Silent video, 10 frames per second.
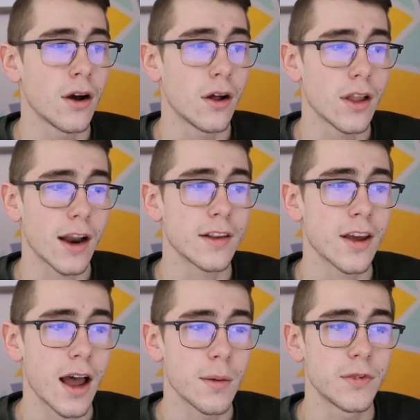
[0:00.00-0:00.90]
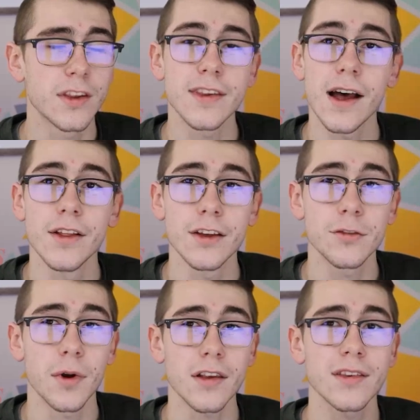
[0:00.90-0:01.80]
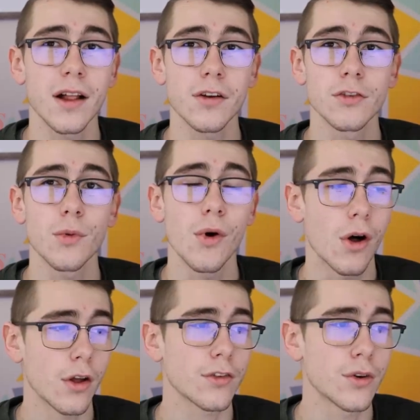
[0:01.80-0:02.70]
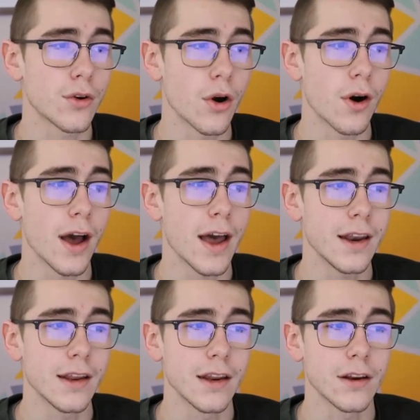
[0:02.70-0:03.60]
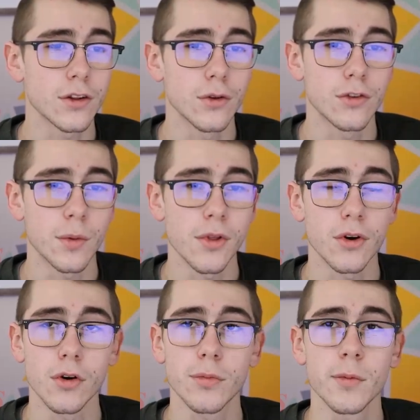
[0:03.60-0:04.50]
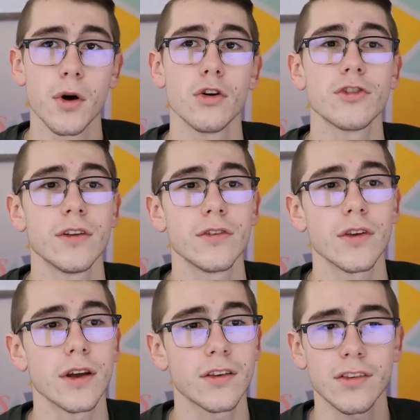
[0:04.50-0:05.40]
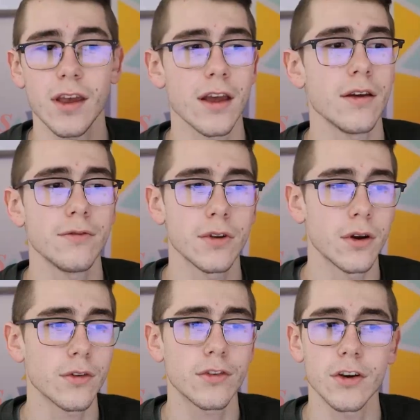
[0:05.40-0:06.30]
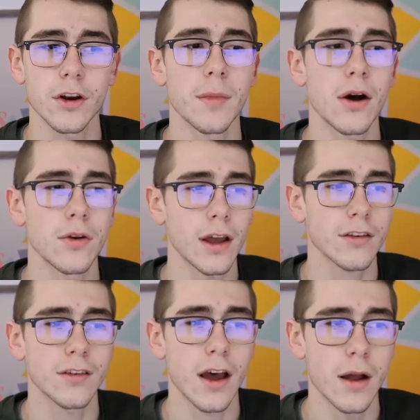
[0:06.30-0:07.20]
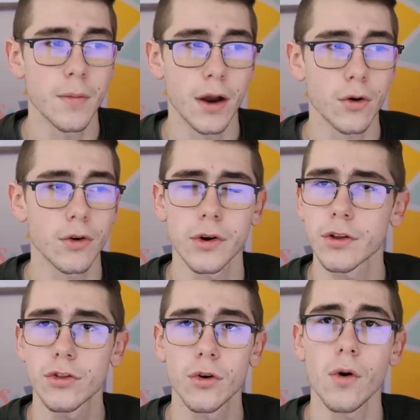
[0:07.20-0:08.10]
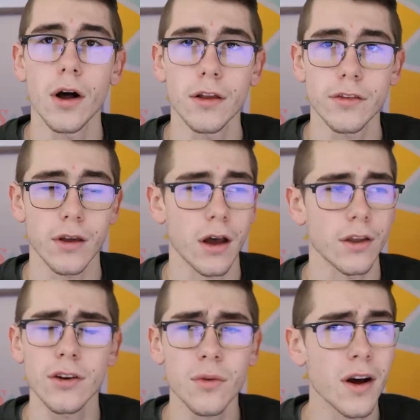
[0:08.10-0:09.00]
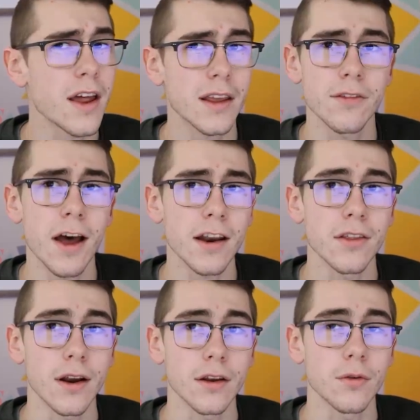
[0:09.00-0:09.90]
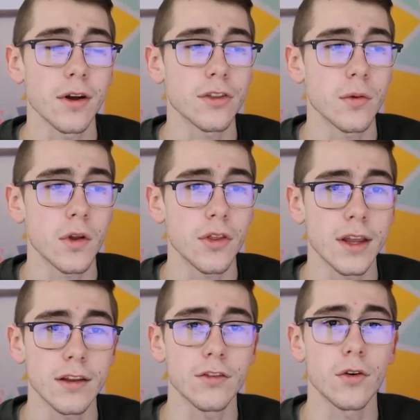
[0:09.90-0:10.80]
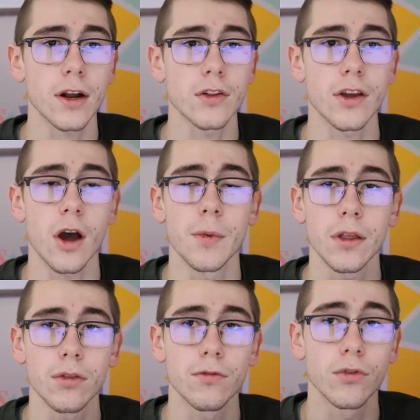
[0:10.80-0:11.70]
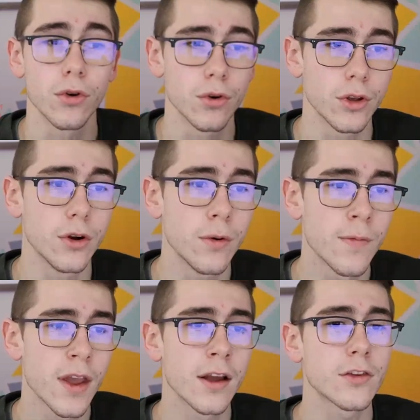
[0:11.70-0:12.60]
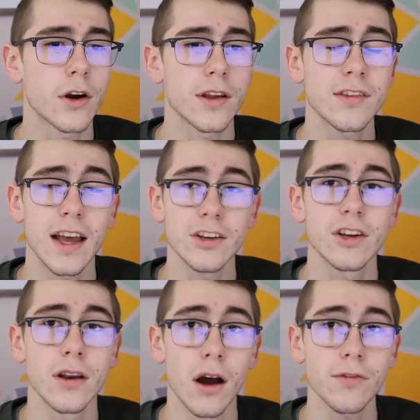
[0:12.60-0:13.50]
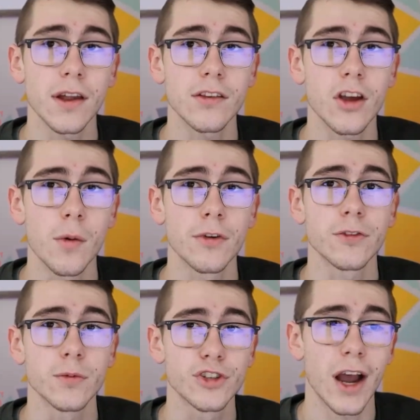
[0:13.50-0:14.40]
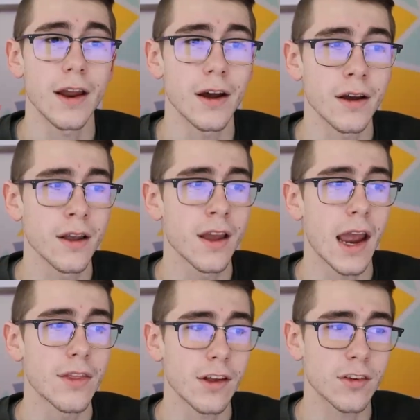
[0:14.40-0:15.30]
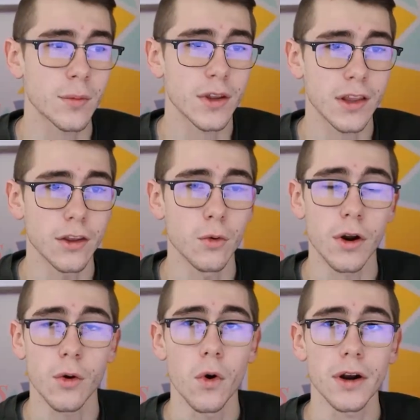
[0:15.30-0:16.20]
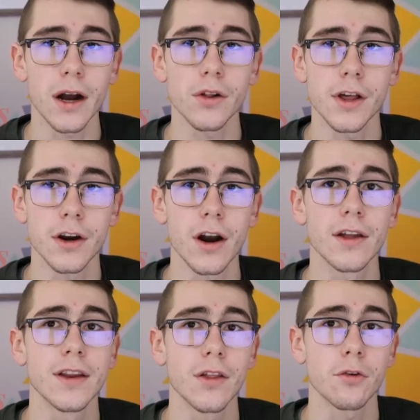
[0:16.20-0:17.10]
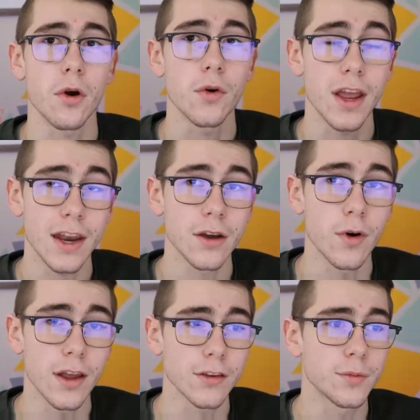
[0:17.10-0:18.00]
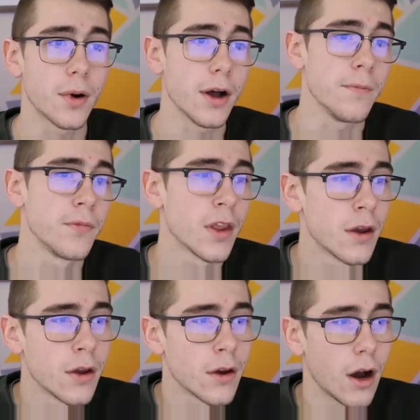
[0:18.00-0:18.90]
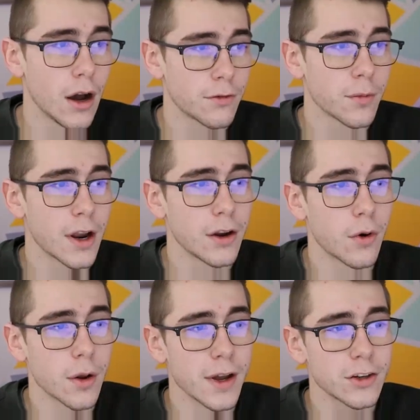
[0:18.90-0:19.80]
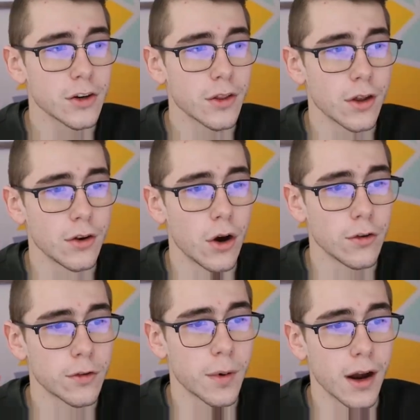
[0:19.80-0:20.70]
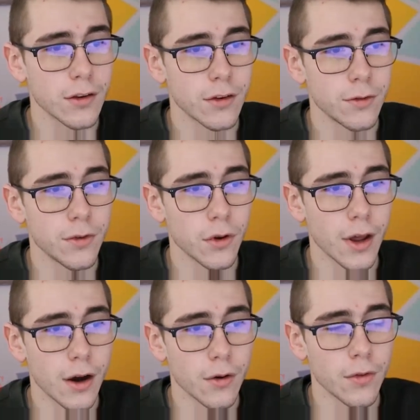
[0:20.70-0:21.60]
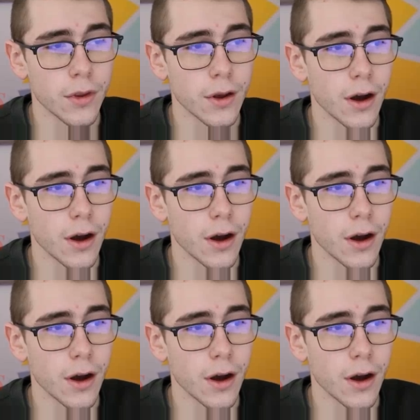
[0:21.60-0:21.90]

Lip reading: a lot of times these AliExpress sellers will also go ahead and include some of their own promotions, like save a certain amount next time by ordering through us. You don't want any of that in there. You want them to think it's directly coming through you. It's already sketchy enough that it's coming from China, and that's something that you want to work out later on down the road anyways. But from there, you want to make sure the notes box is filled out.